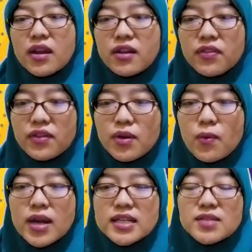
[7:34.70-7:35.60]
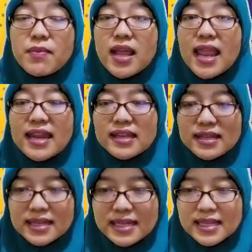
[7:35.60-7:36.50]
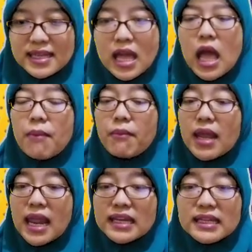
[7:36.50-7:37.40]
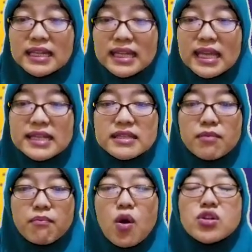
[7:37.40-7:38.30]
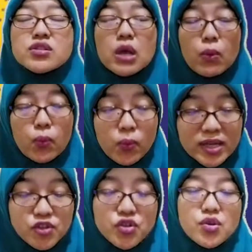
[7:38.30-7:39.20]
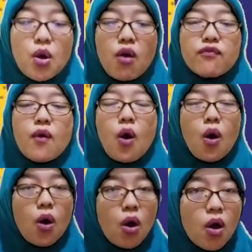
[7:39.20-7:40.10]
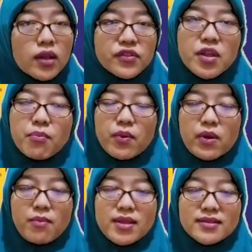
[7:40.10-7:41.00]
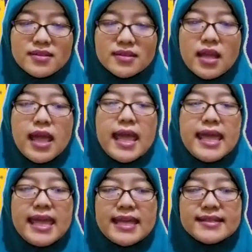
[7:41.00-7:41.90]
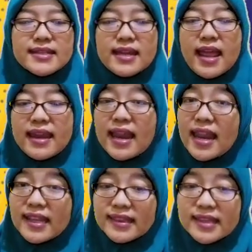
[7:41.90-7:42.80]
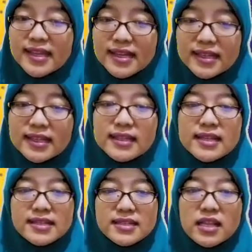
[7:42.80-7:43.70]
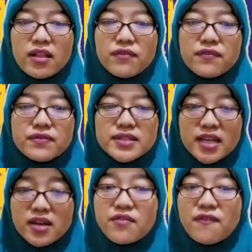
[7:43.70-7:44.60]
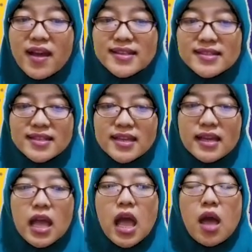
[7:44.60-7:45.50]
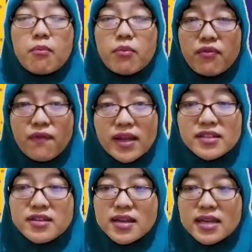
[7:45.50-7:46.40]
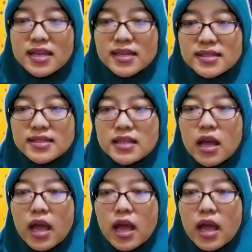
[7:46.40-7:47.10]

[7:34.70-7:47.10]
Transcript: The third one is melancholy. Melancholy is the most rich of all temperaments. He is an analytical, self-sacrificing, perfectionist